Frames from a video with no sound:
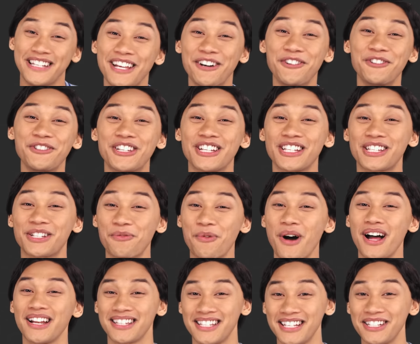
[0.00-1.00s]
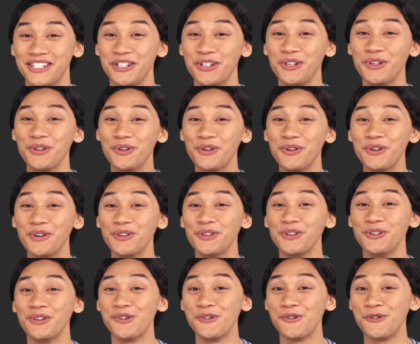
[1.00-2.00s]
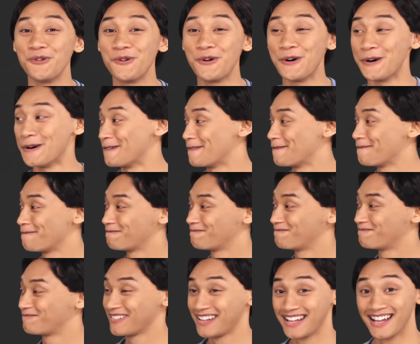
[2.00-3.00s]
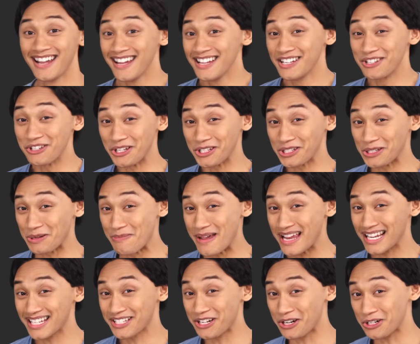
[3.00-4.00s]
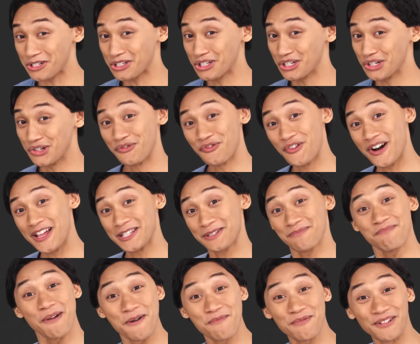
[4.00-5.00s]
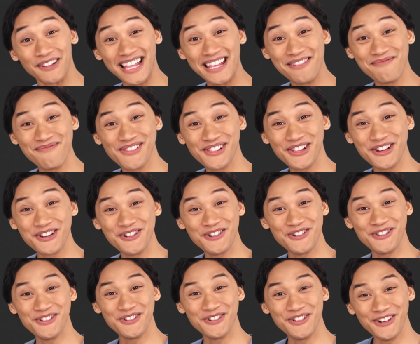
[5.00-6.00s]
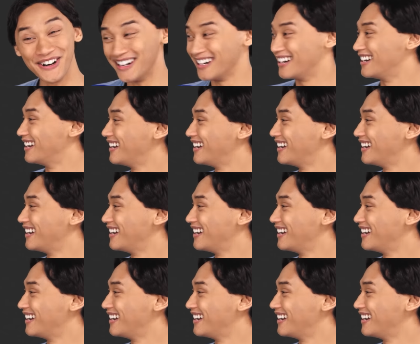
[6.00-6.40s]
we know just what to do. Just mix our two friends, purple and blue.